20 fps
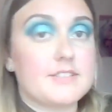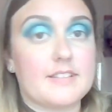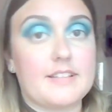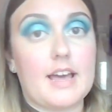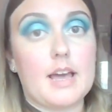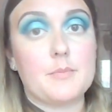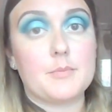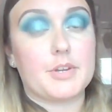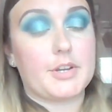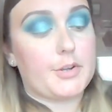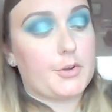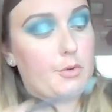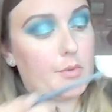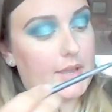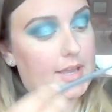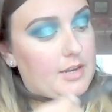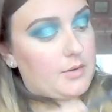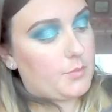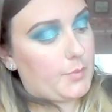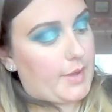after that I'm going to go
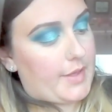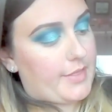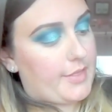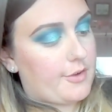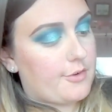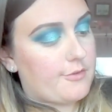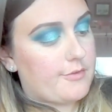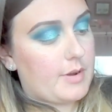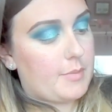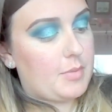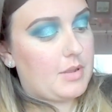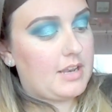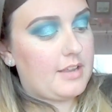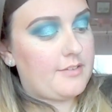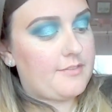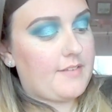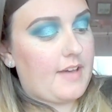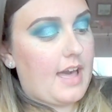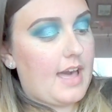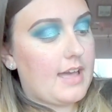in with a ripple
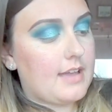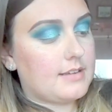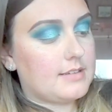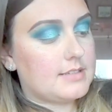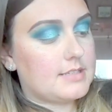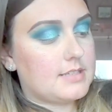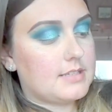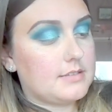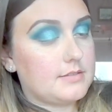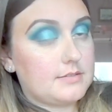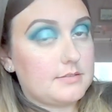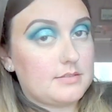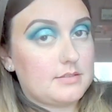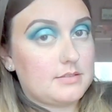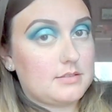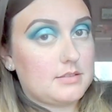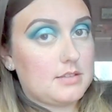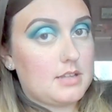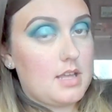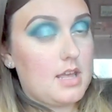effect,
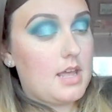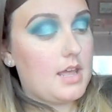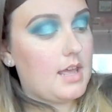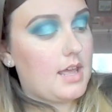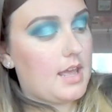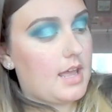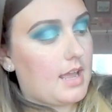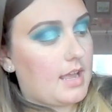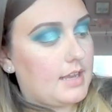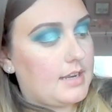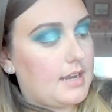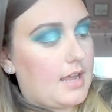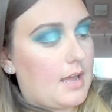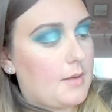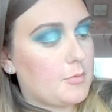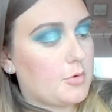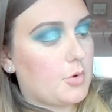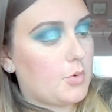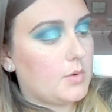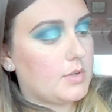and
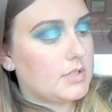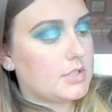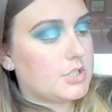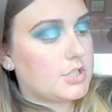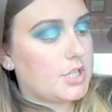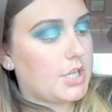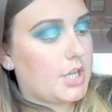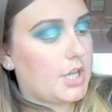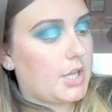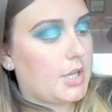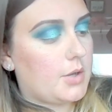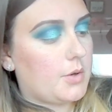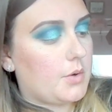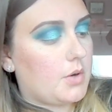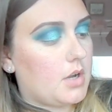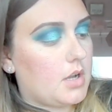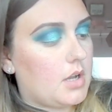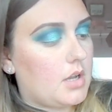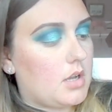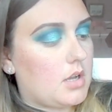I'm going
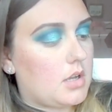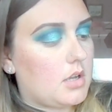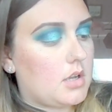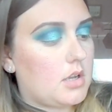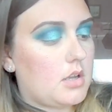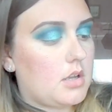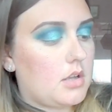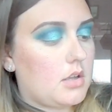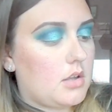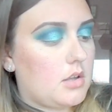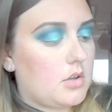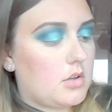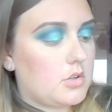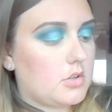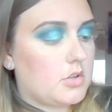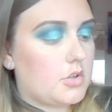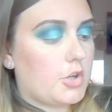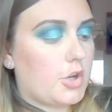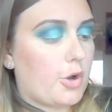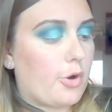to
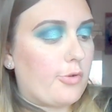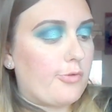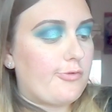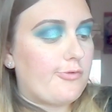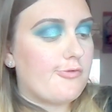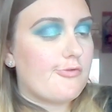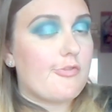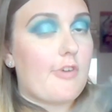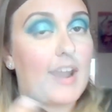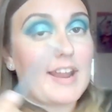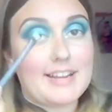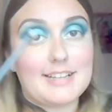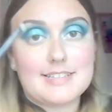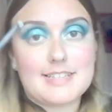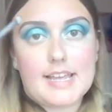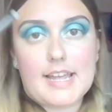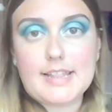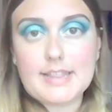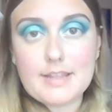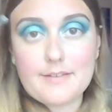go
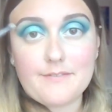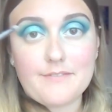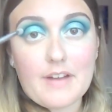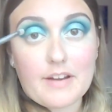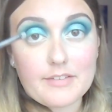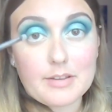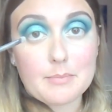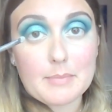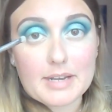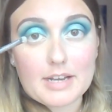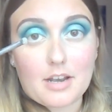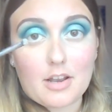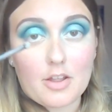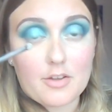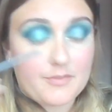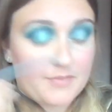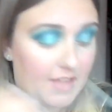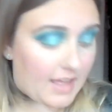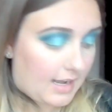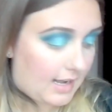right in the very middle
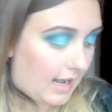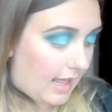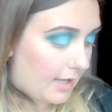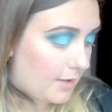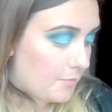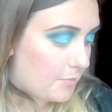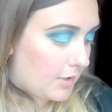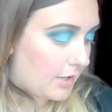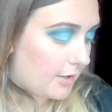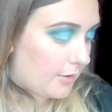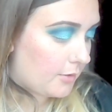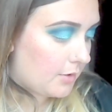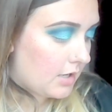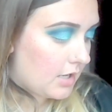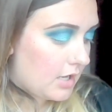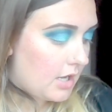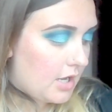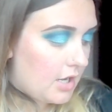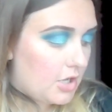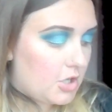of that light blue,
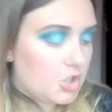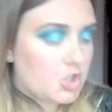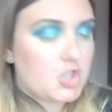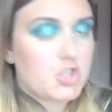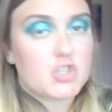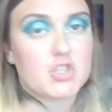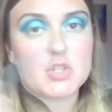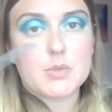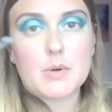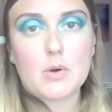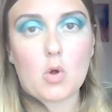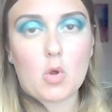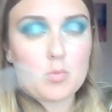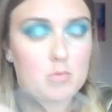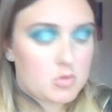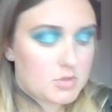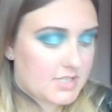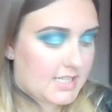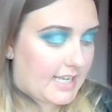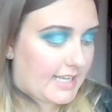just so it
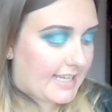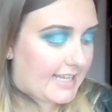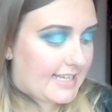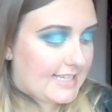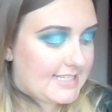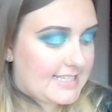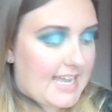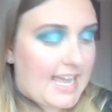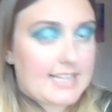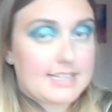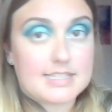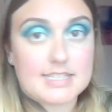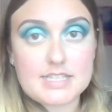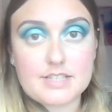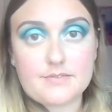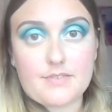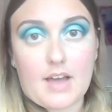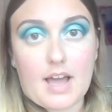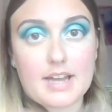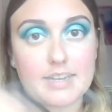almost like
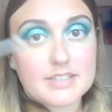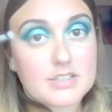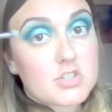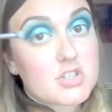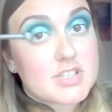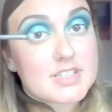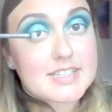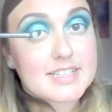intensifies